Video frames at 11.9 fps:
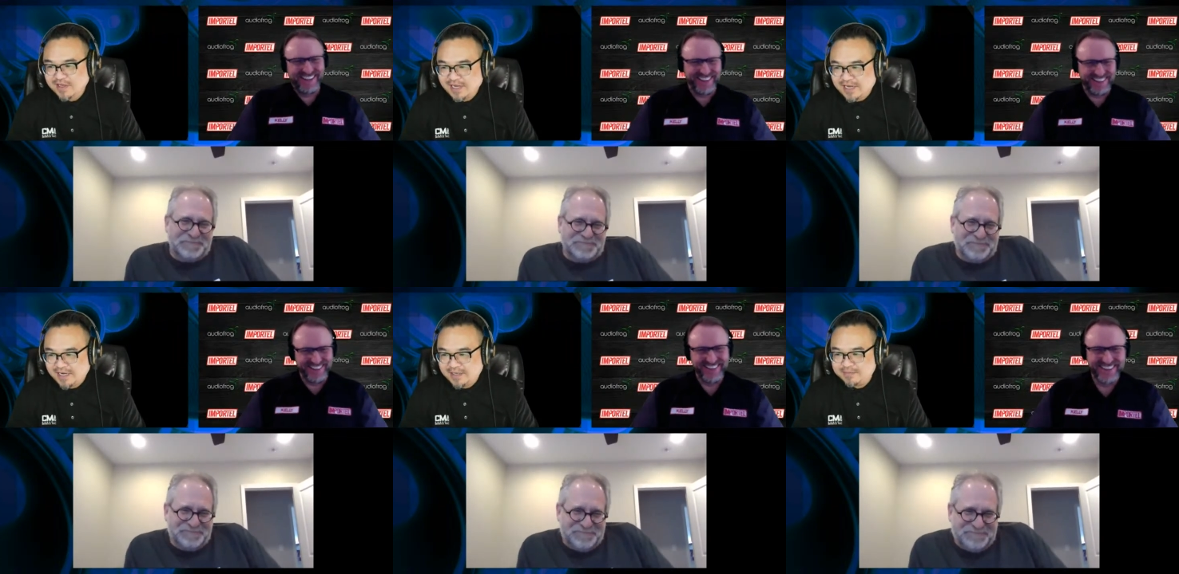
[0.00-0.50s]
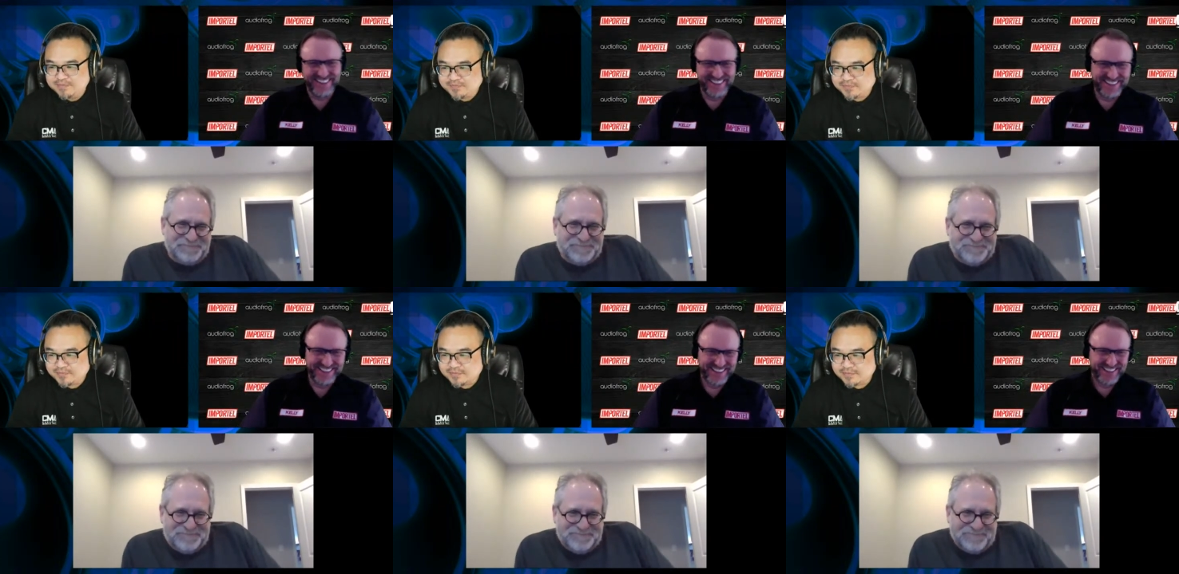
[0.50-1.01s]
Speaker 1: um,
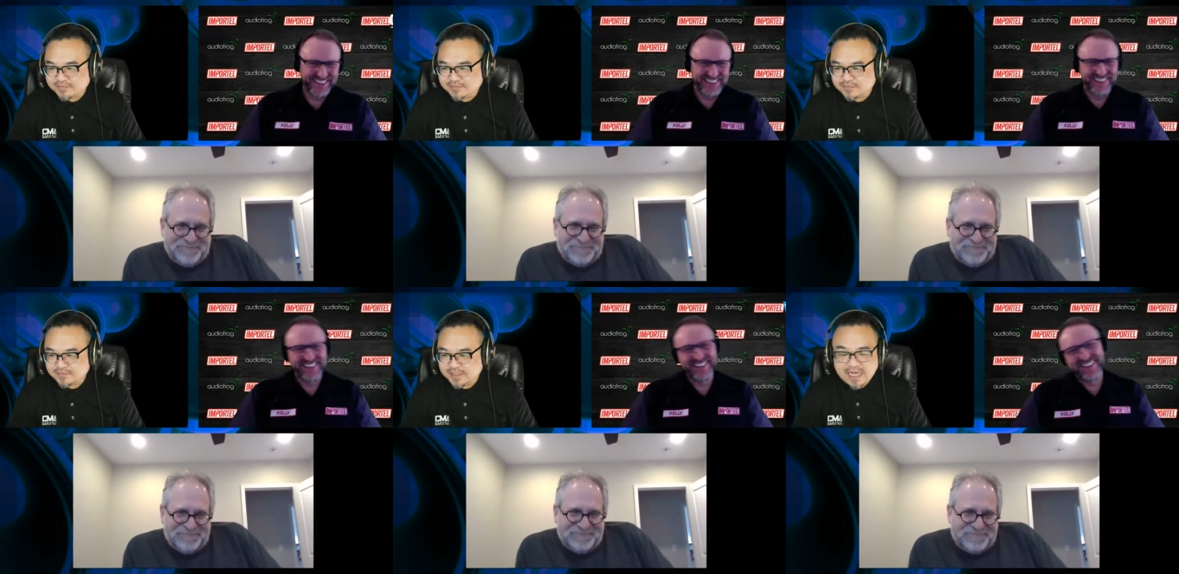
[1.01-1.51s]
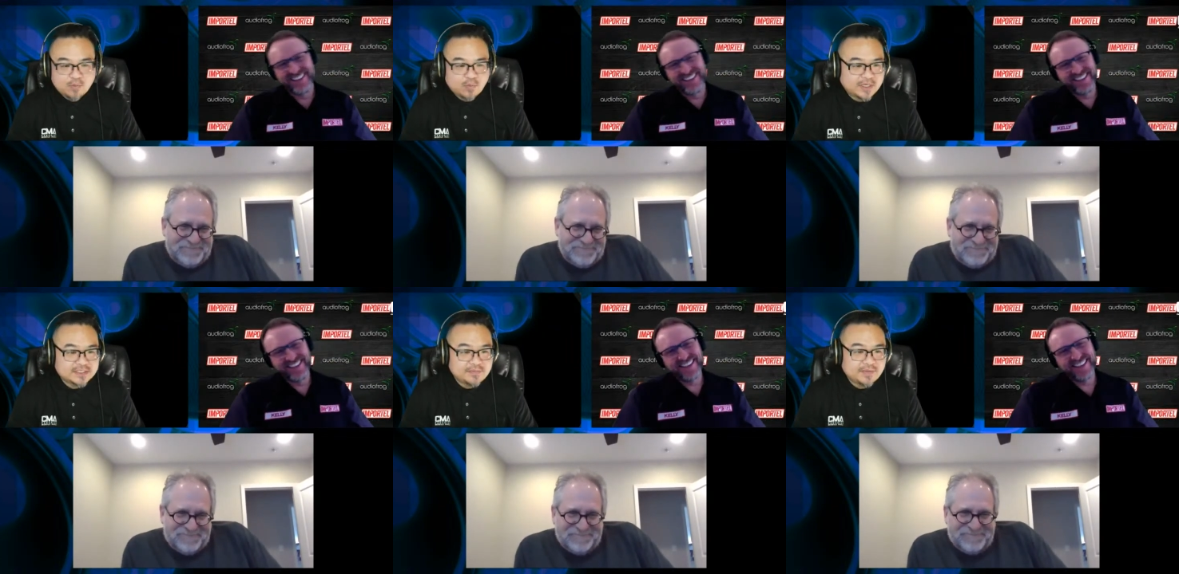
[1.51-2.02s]
yeah,
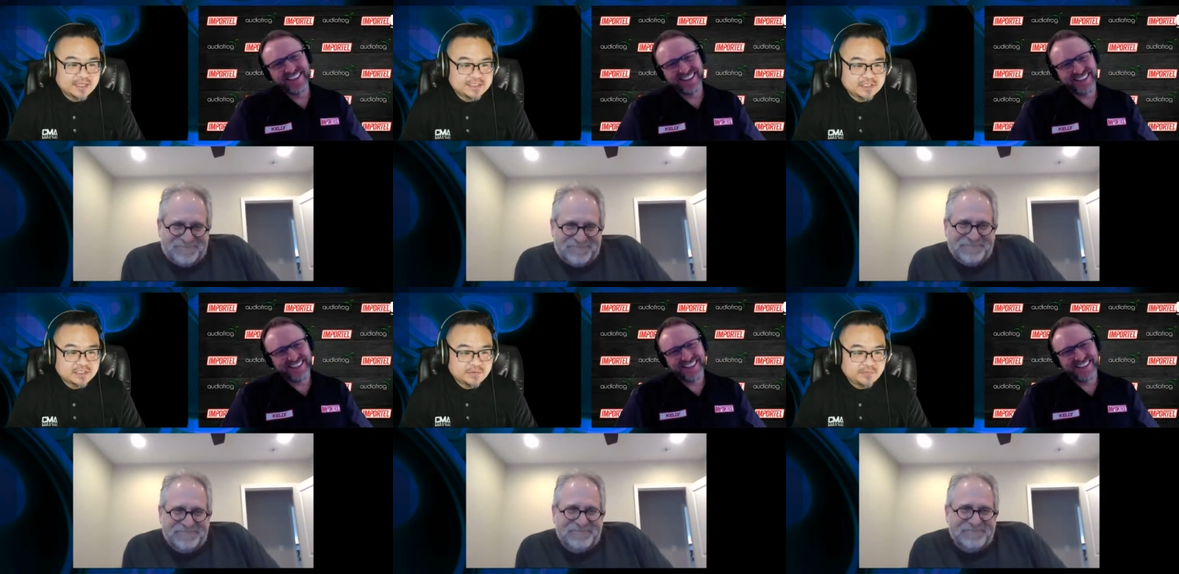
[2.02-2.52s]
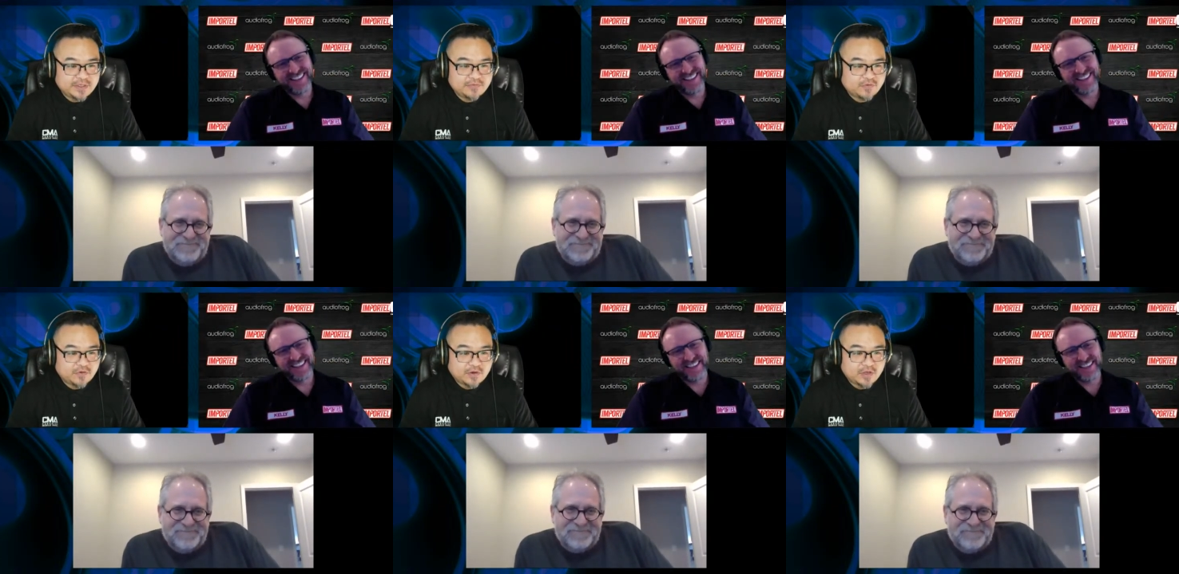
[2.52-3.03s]
what is the message? I
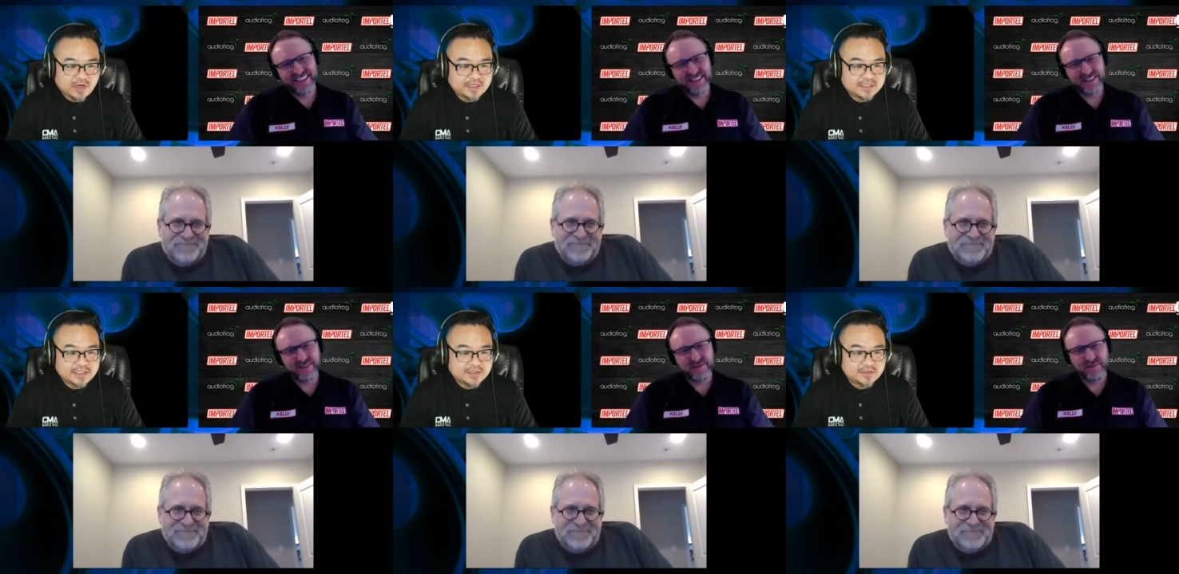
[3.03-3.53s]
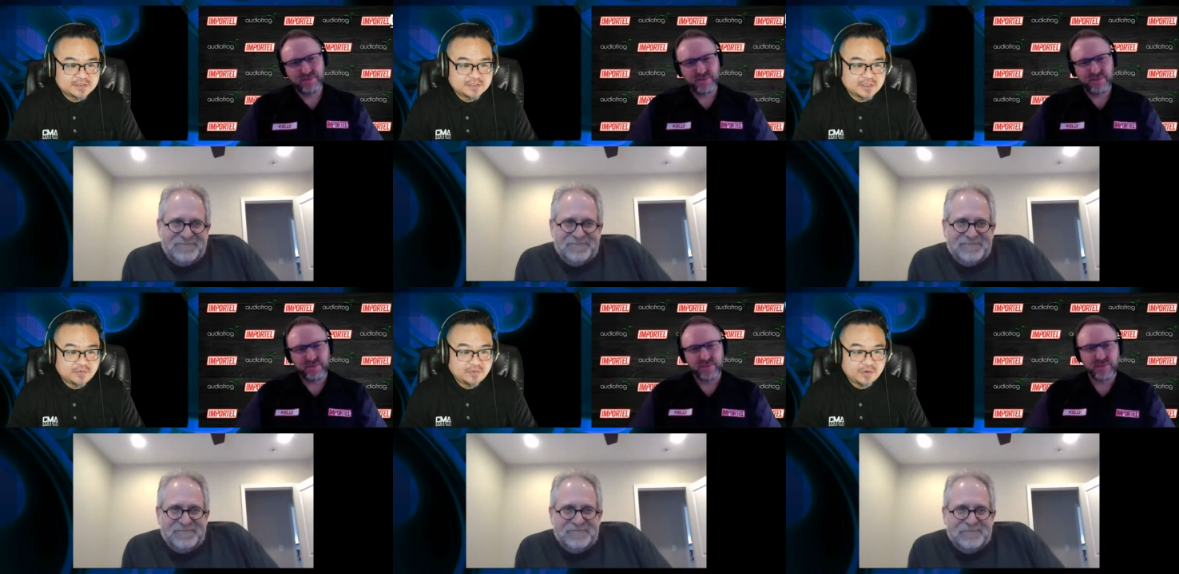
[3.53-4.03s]
mean, for a lot of dealers,
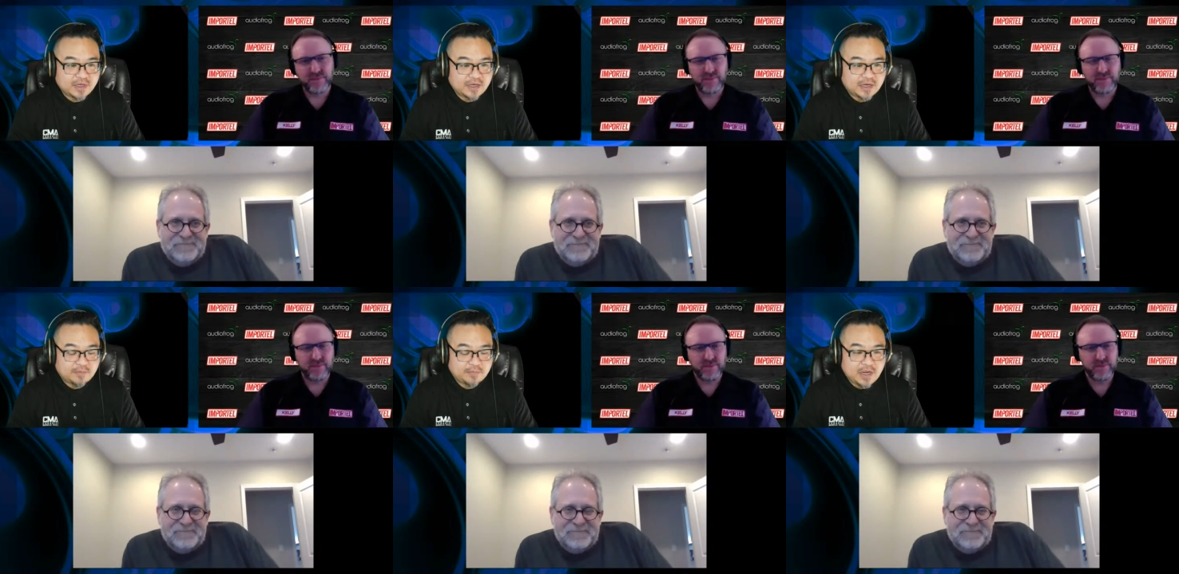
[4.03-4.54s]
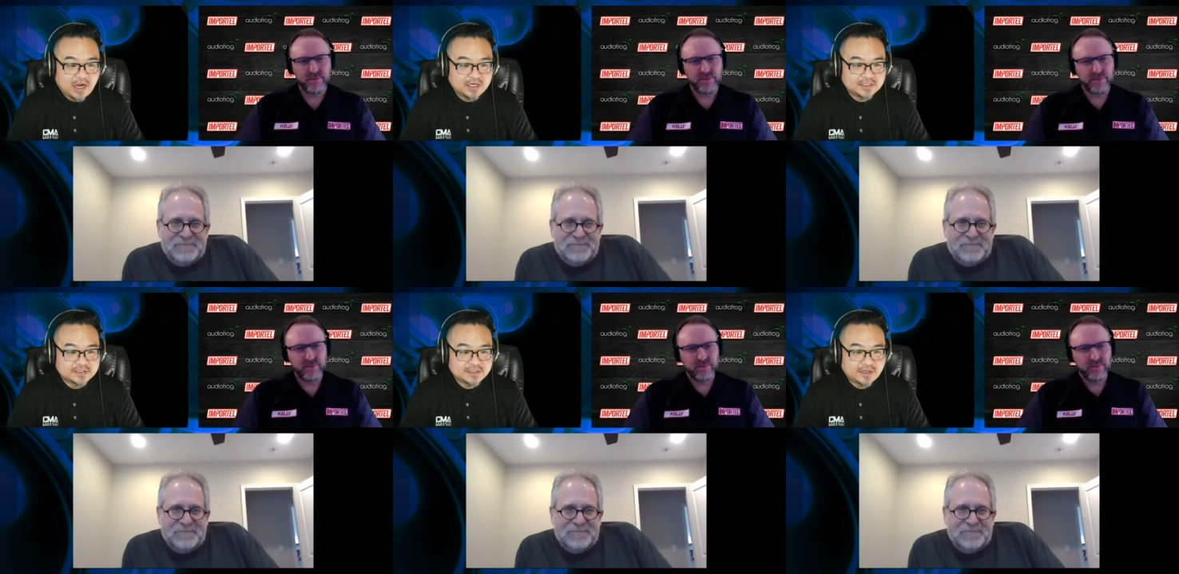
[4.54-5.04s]
you know, I'll be
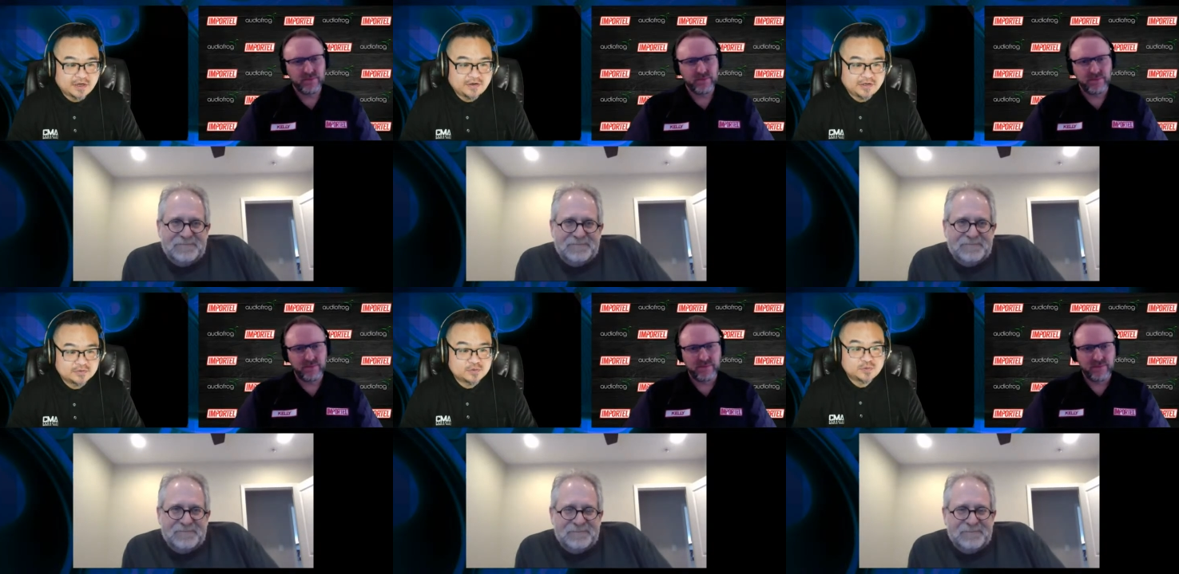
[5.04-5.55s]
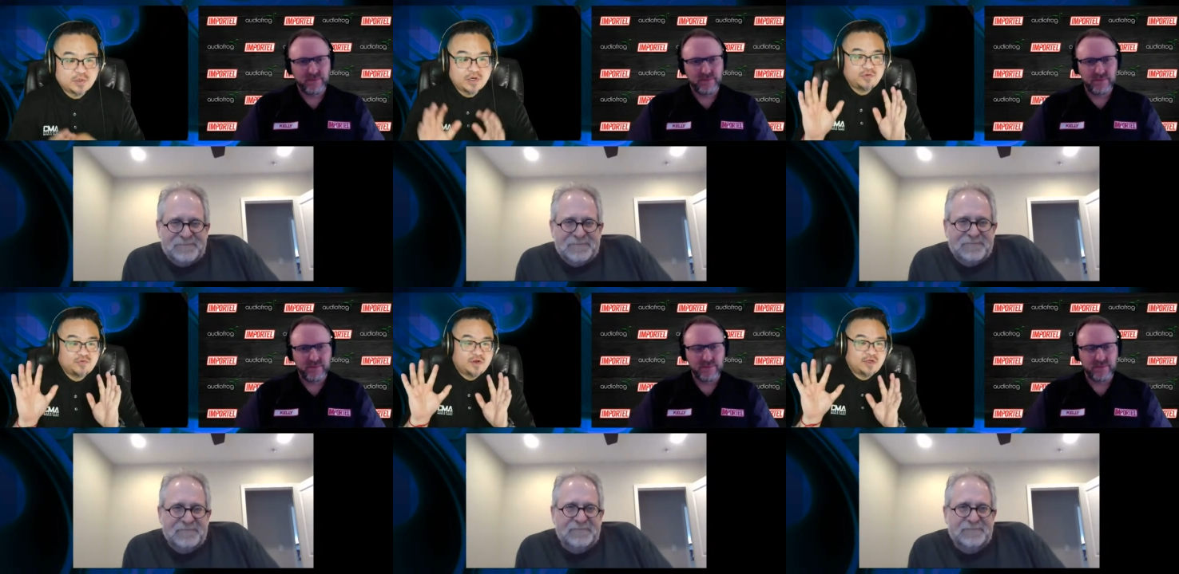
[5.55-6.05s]
honest, a lot of dealers, who
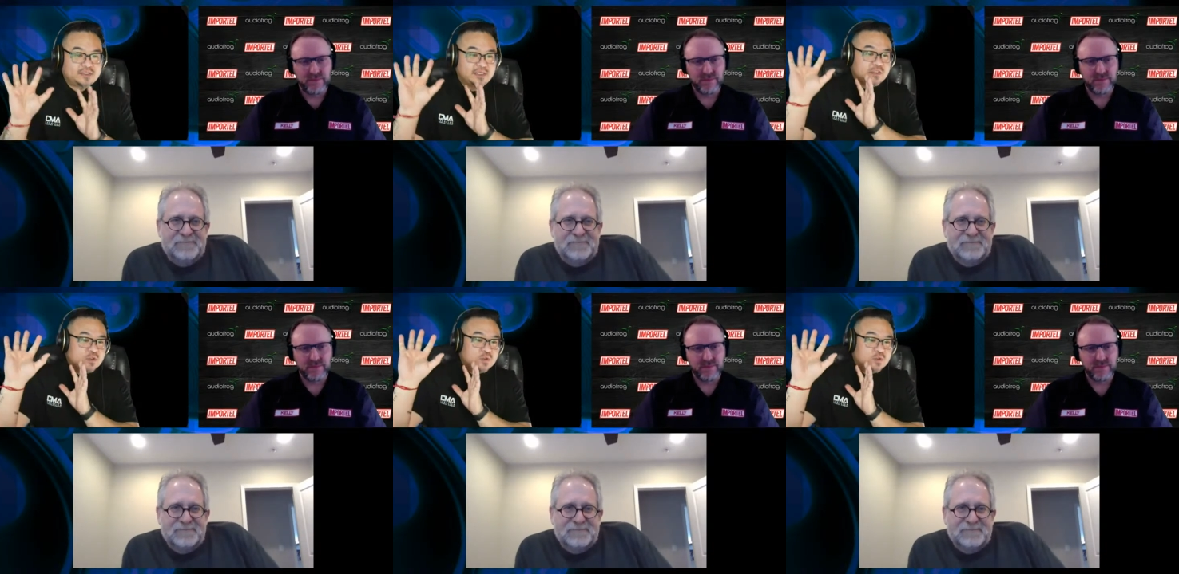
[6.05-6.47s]
AudioFrog. It's like,